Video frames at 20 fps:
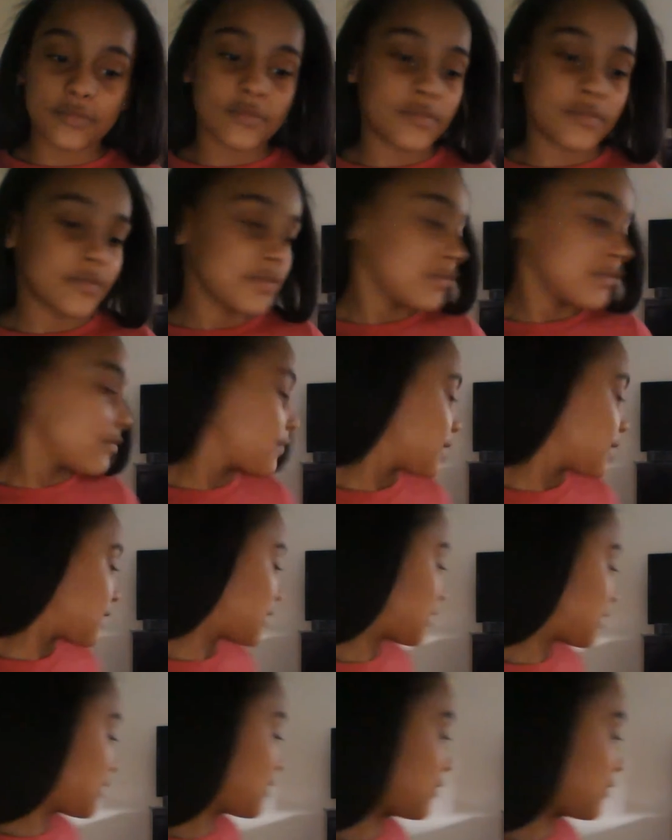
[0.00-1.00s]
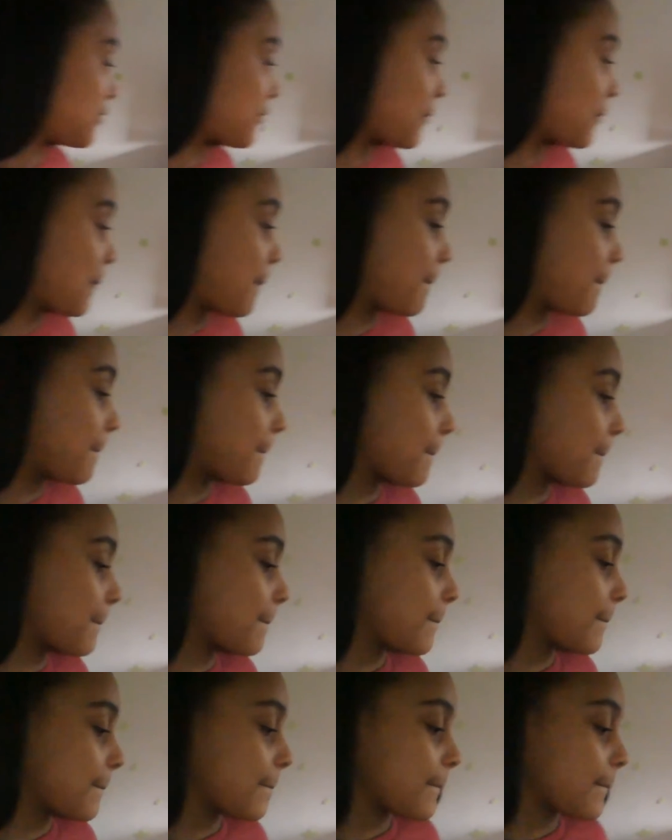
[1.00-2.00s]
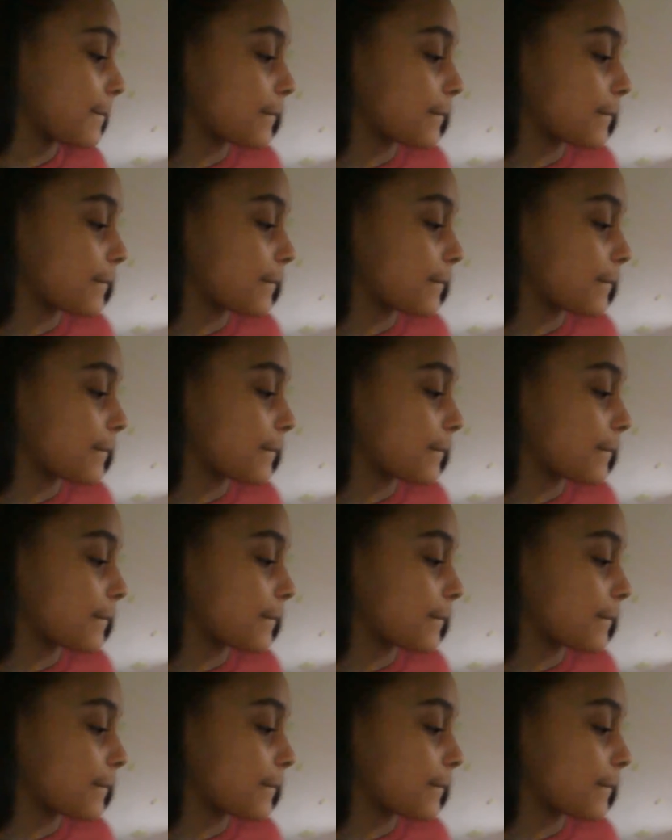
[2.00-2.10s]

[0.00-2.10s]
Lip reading: And on my channel, too. I'm going to be doing that.